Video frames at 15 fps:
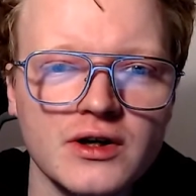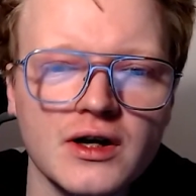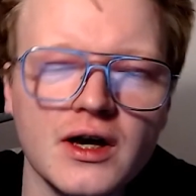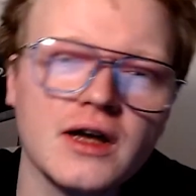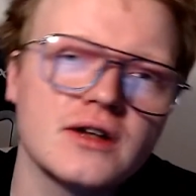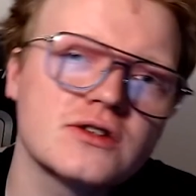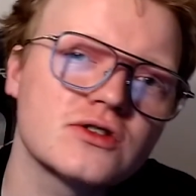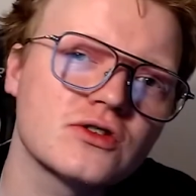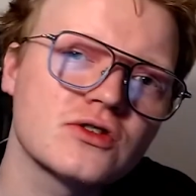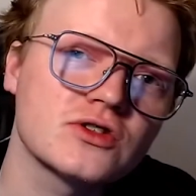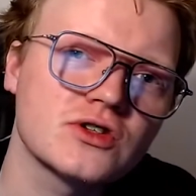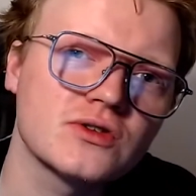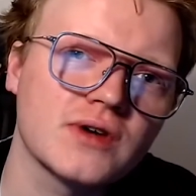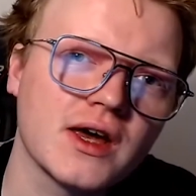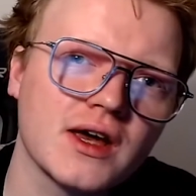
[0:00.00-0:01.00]
and took
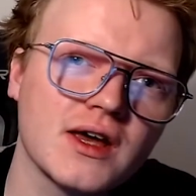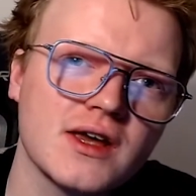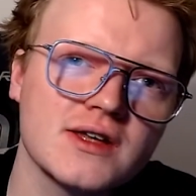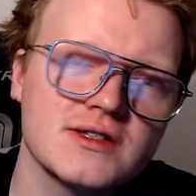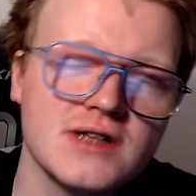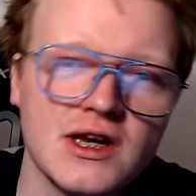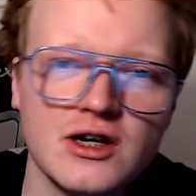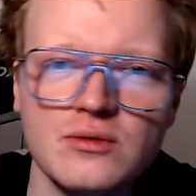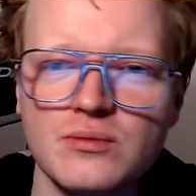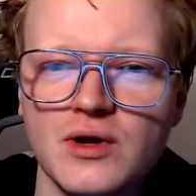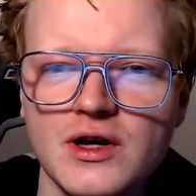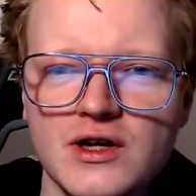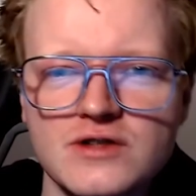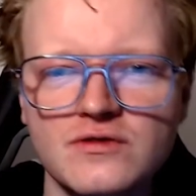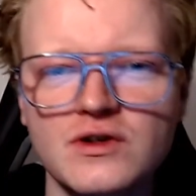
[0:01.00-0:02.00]
to a second
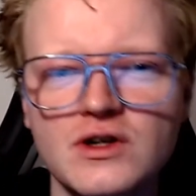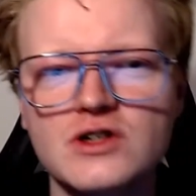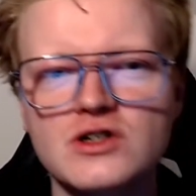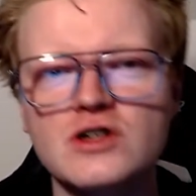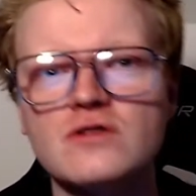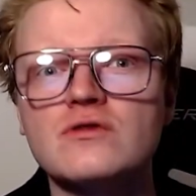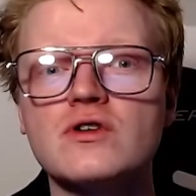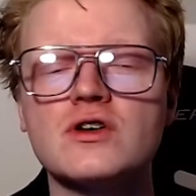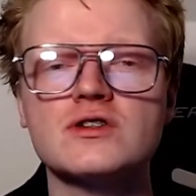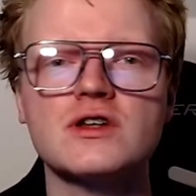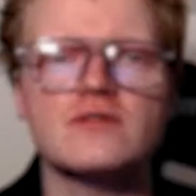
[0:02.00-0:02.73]
place finish in the first ever